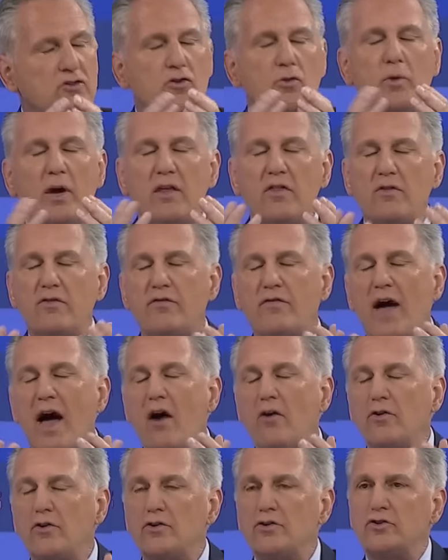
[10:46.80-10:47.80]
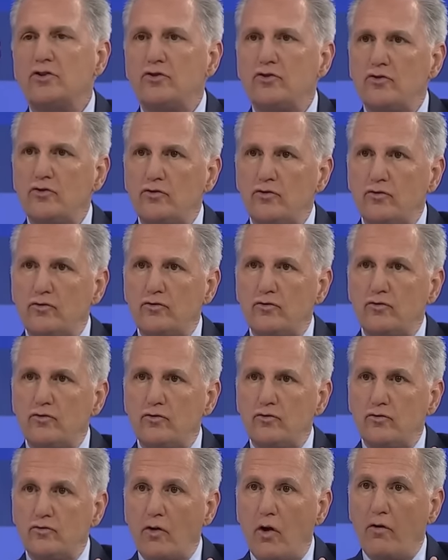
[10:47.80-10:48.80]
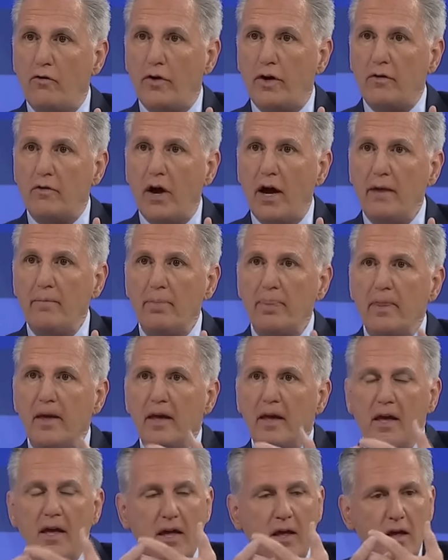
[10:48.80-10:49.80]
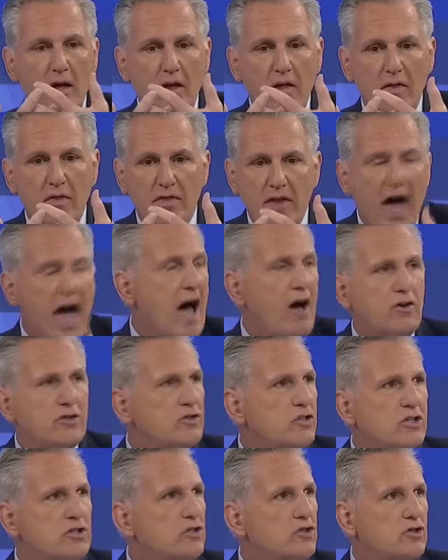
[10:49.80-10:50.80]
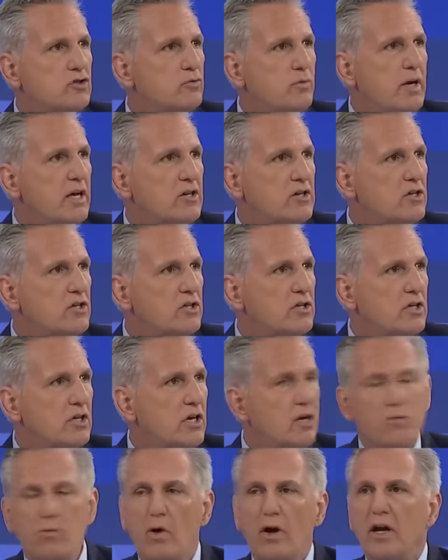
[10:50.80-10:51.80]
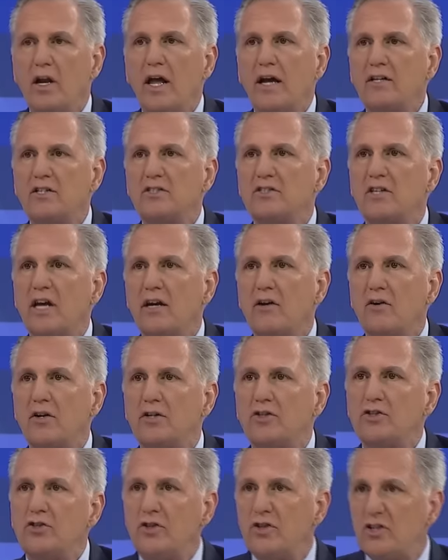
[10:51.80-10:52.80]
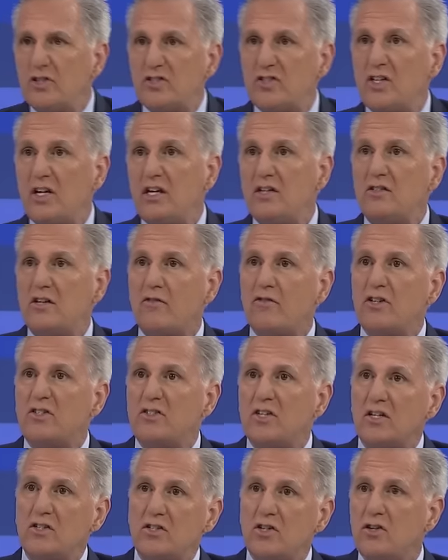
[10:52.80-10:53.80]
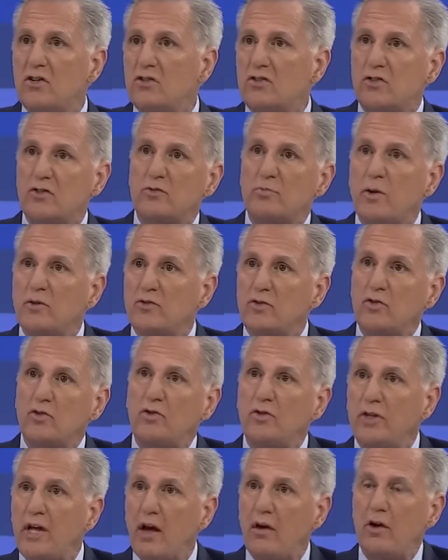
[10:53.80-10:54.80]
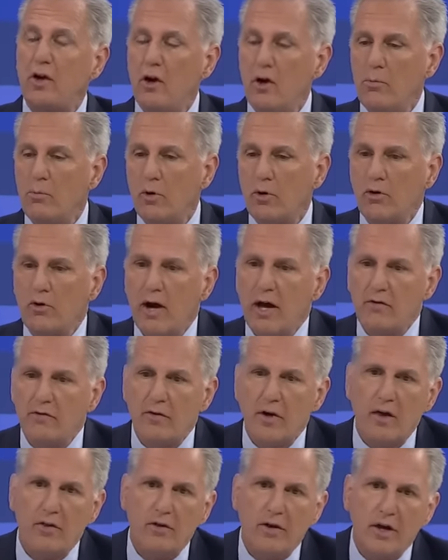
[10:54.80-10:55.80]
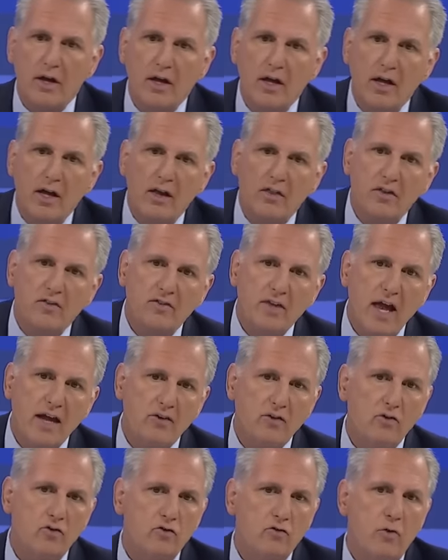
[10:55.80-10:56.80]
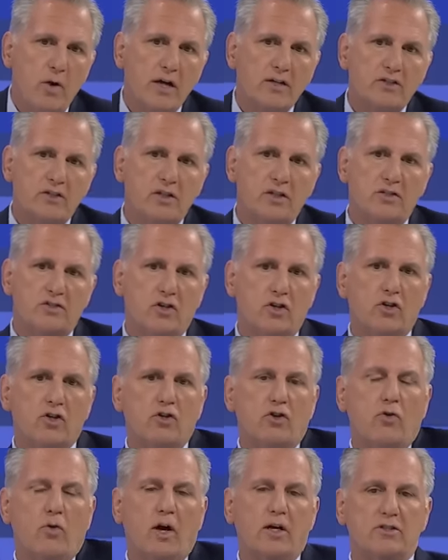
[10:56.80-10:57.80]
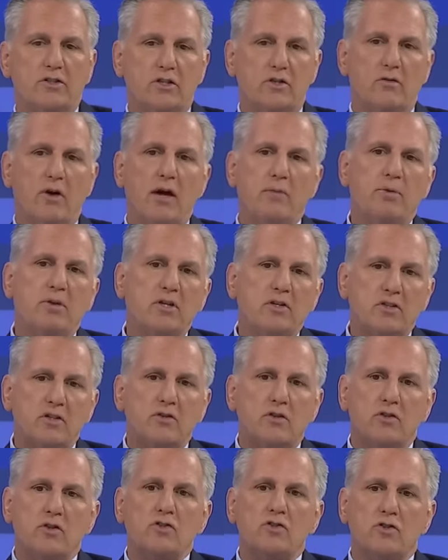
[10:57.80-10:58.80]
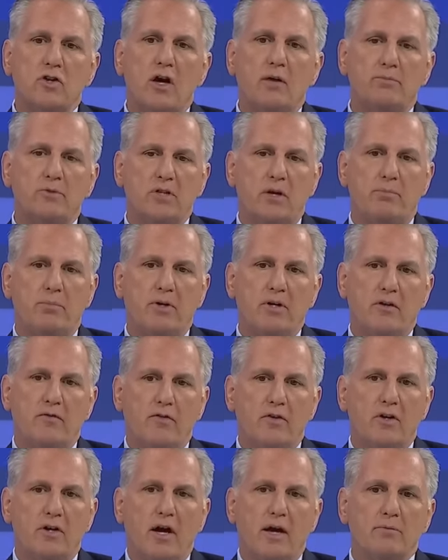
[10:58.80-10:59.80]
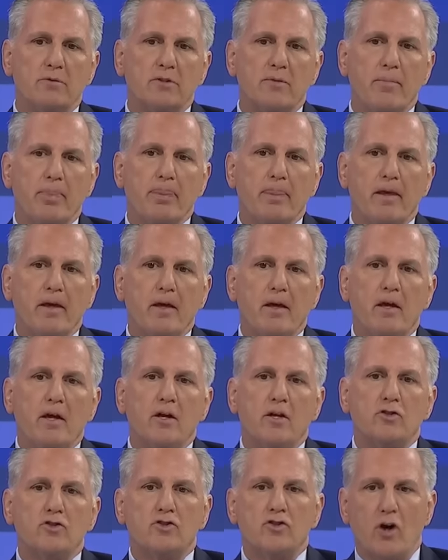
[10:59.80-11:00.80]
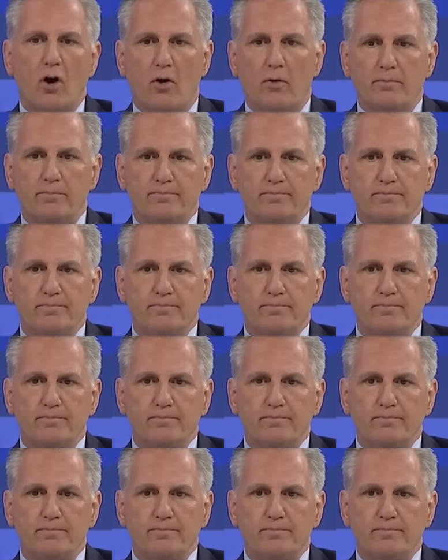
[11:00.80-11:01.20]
the way the founders drove it, right? The House can switch in one election cycle, and it should. And the Senate's every 6 years, so it's supposed to cool down more grandfathering. The Santos question is a good question, right? But this comes up in different times. So